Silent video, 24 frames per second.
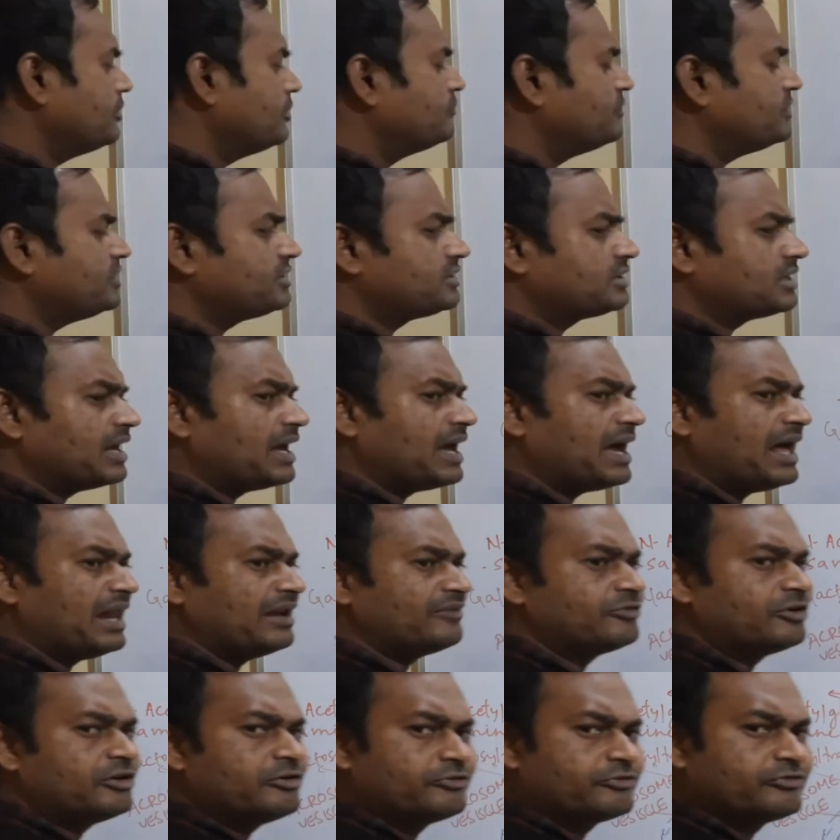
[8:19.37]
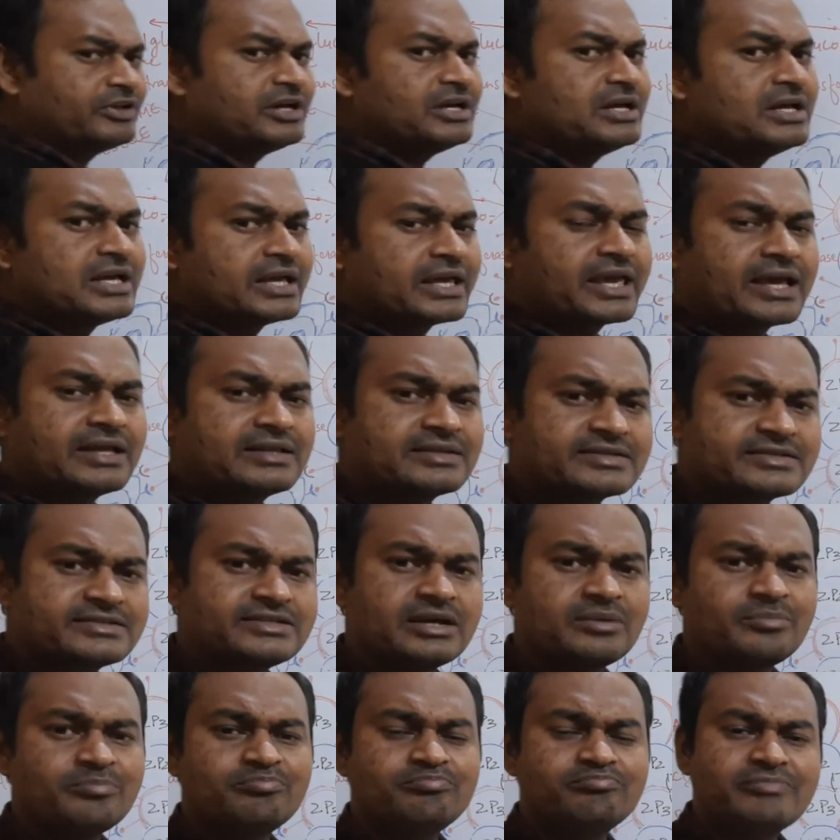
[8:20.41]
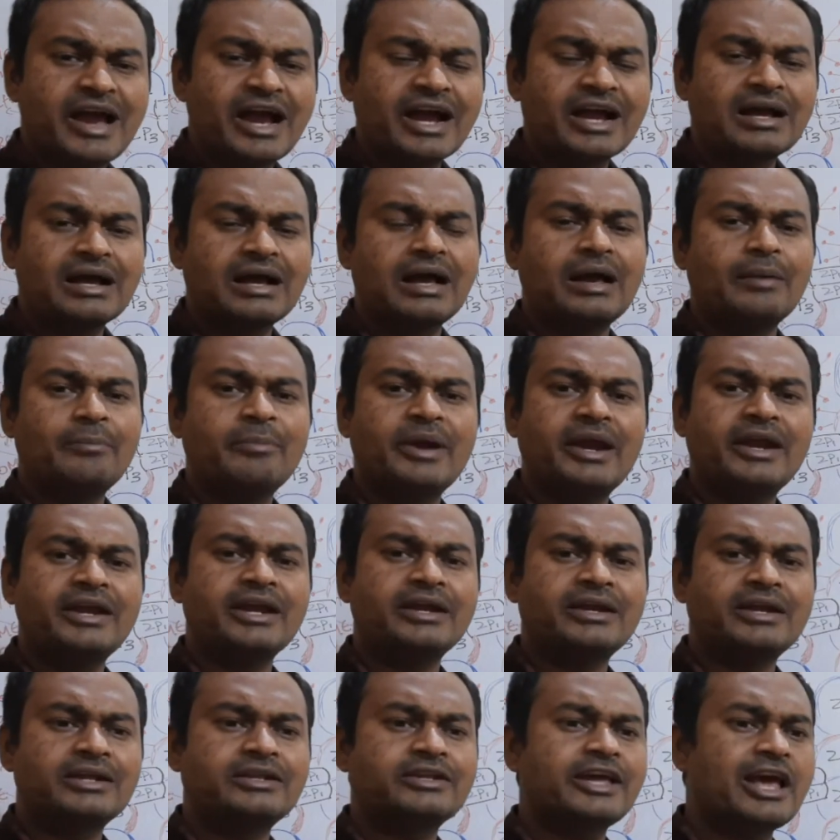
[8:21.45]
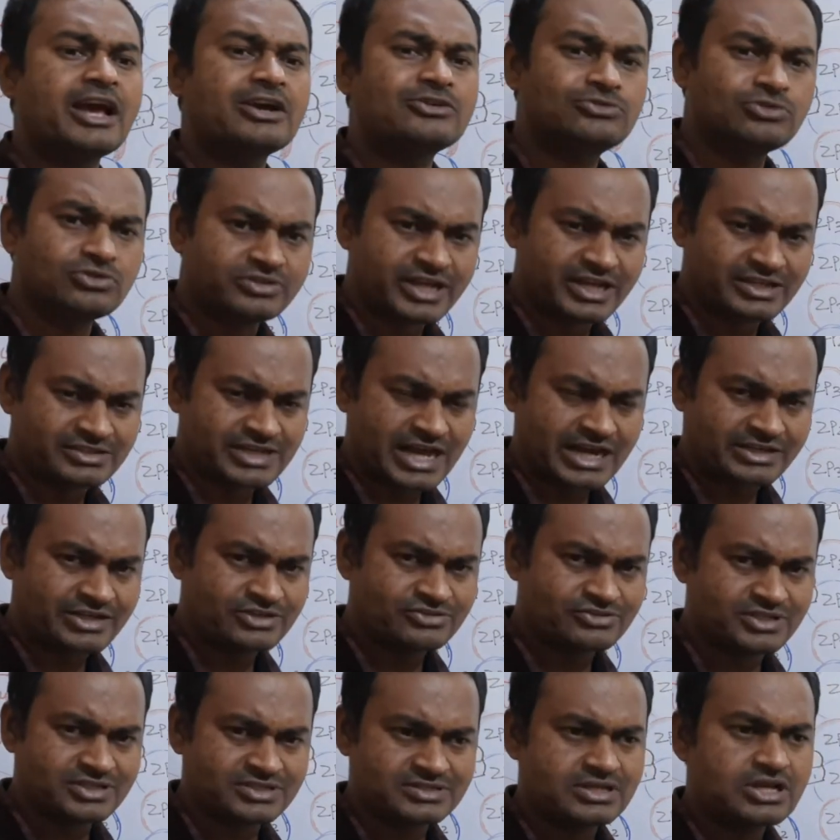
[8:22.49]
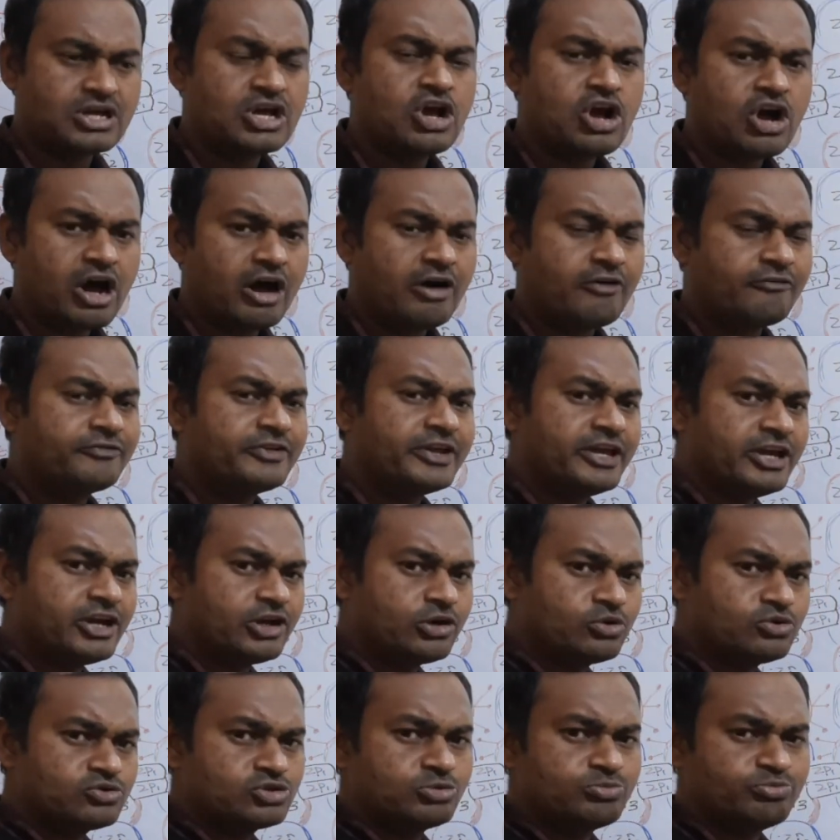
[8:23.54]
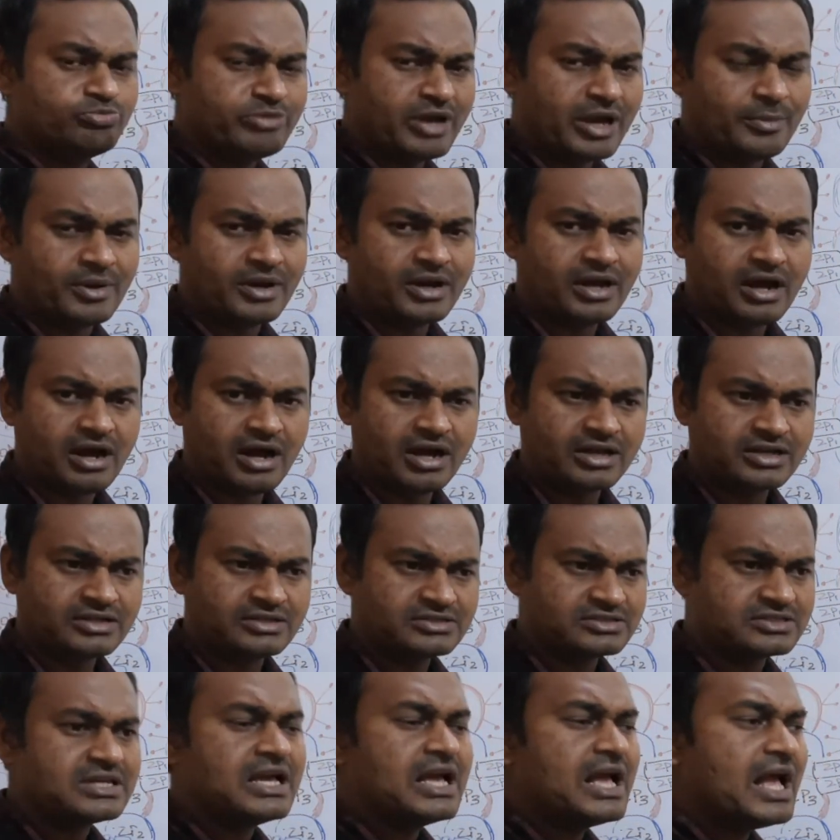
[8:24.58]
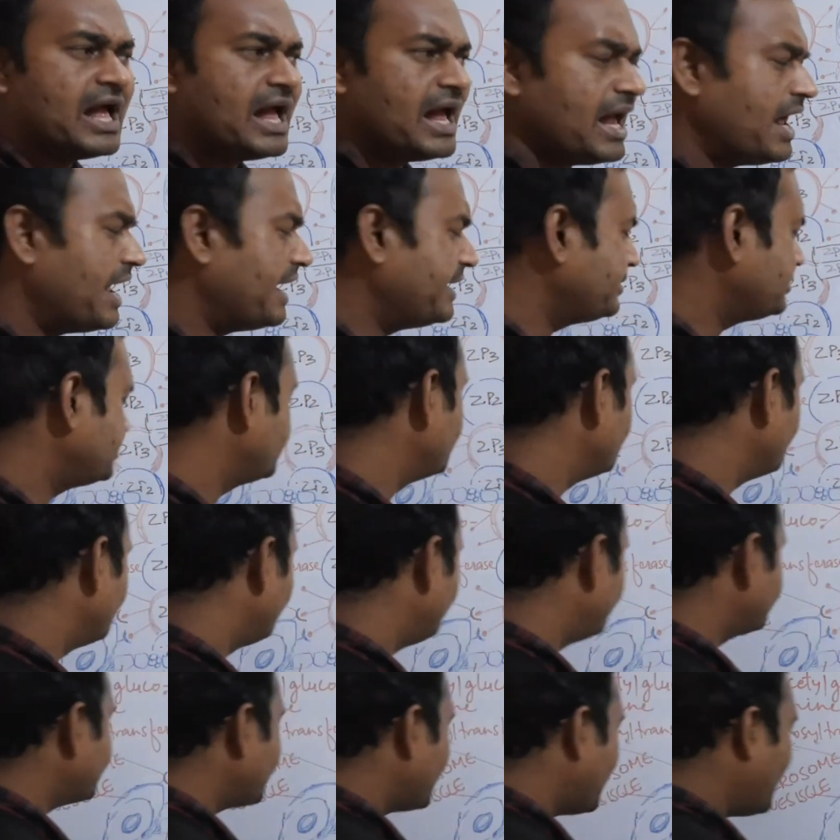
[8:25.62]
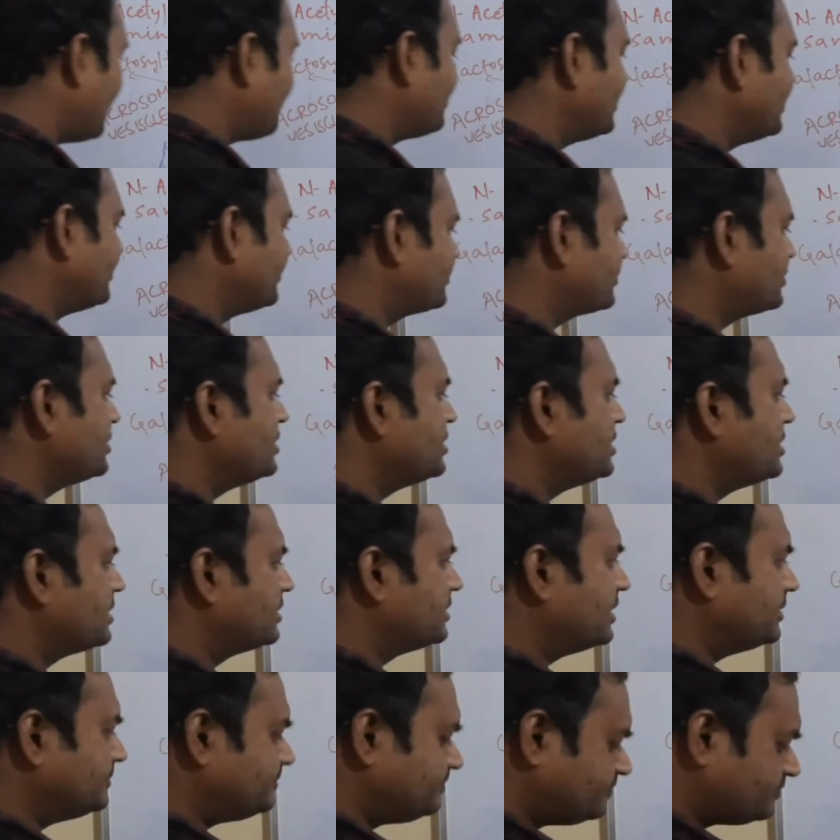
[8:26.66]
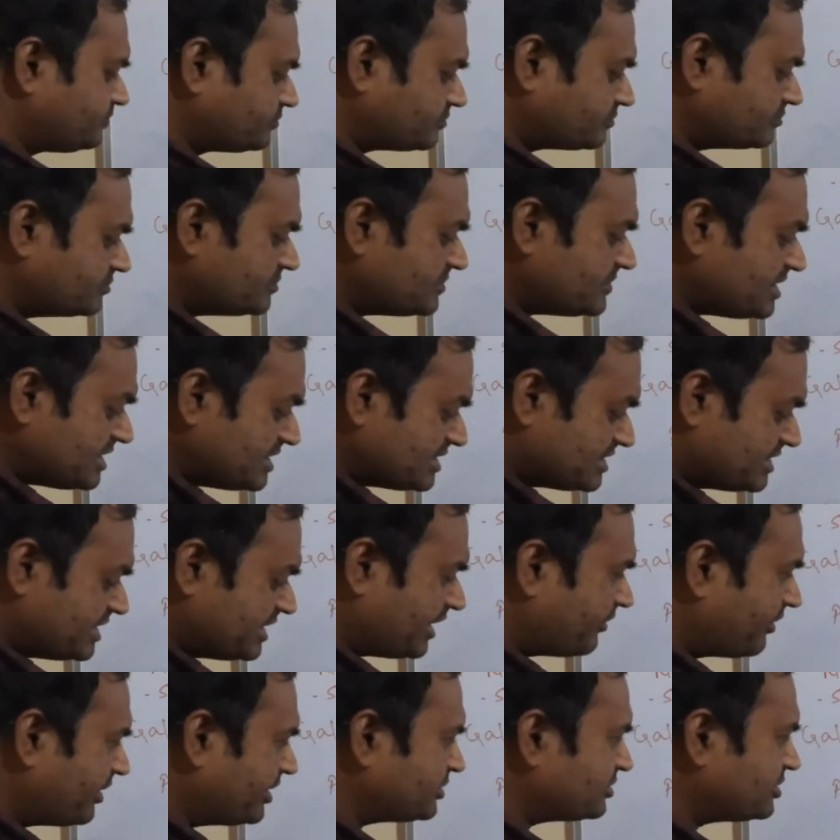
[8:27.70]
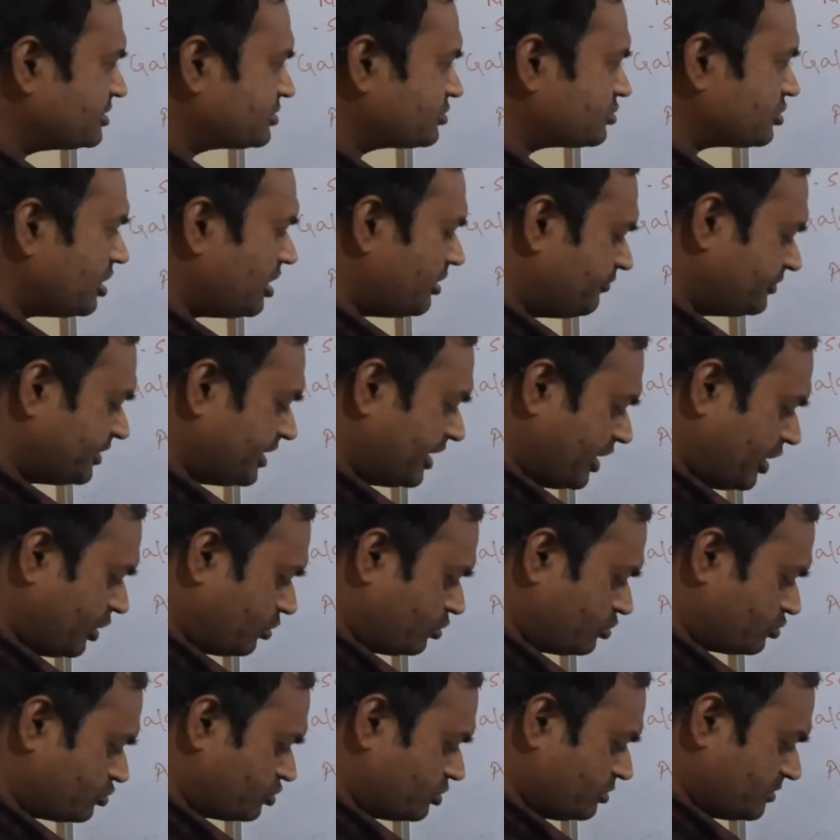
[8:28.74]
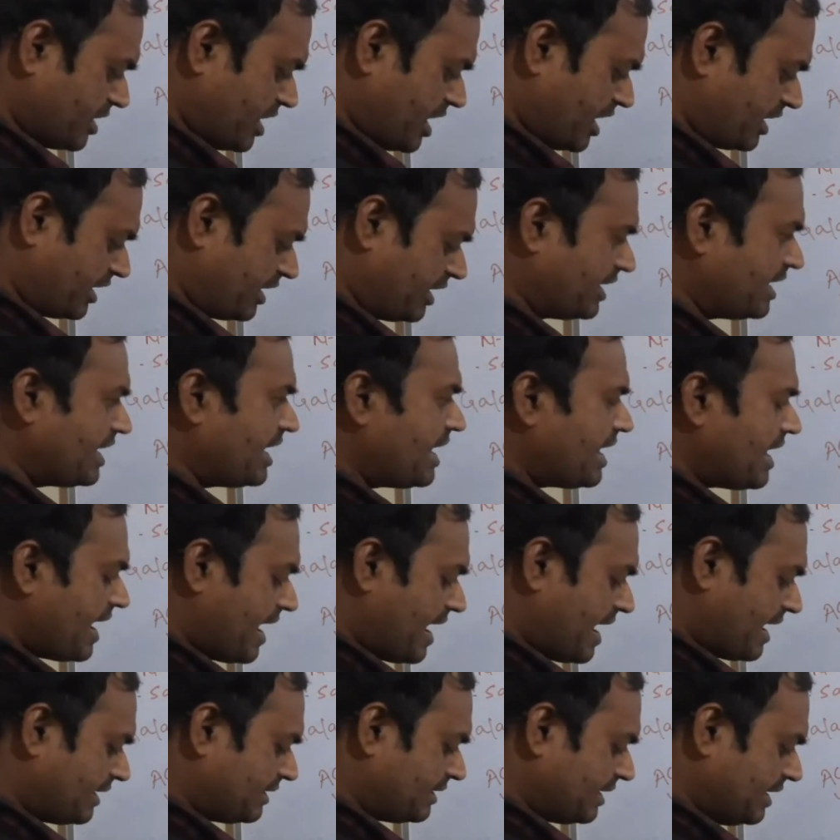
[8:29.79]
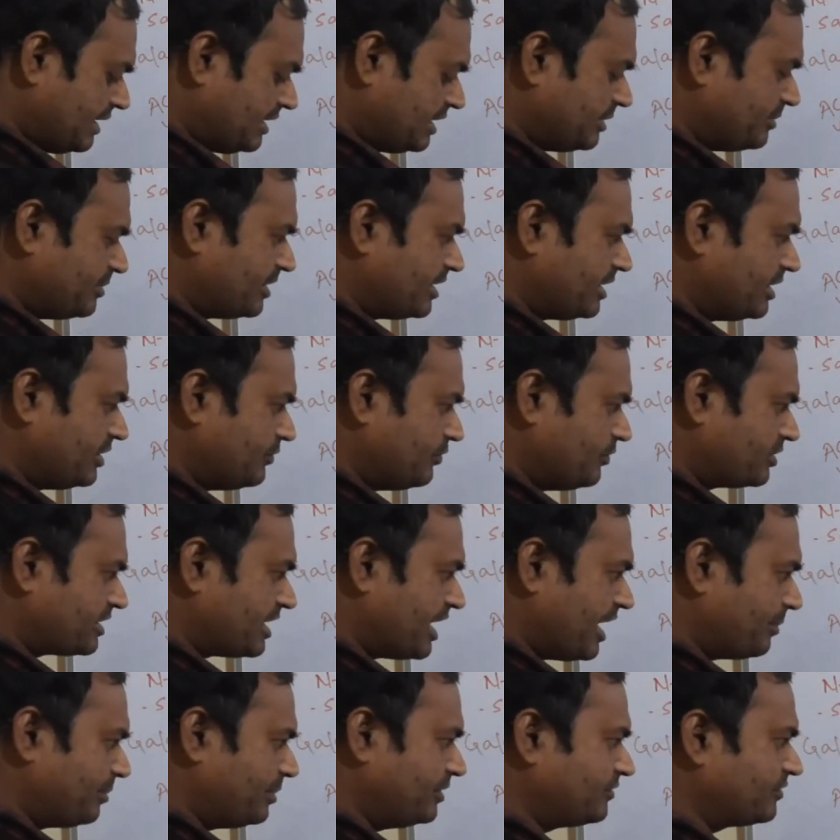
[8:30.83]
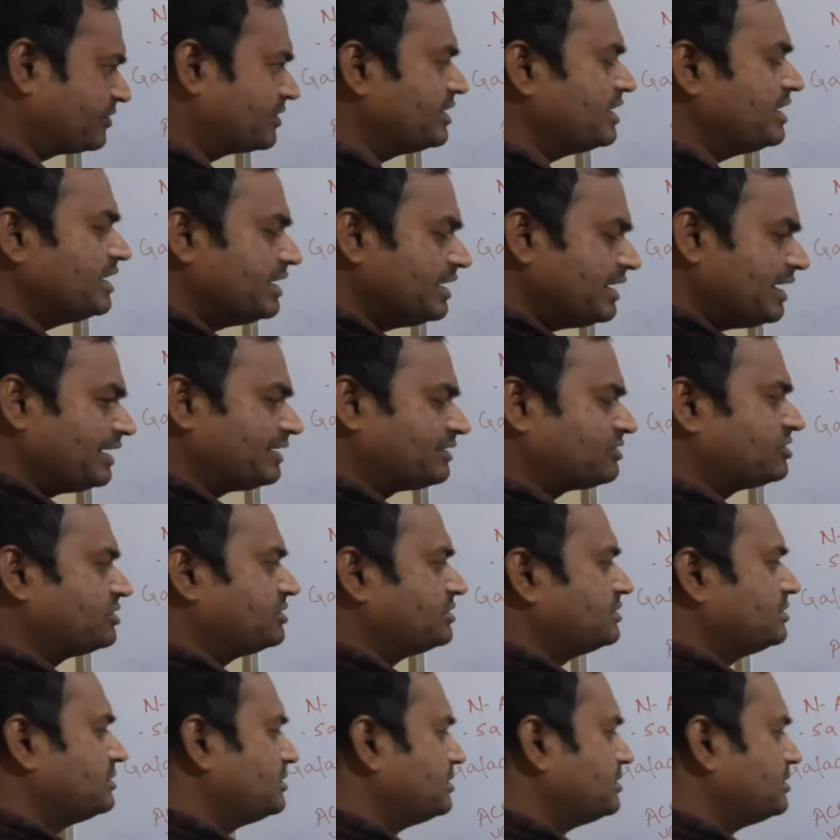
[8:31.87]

With the help of the calcium mediated exocytosis of the acrosome mammal occurs, and what happens, the secretions of the acrosome occur, and ultimately what happens, it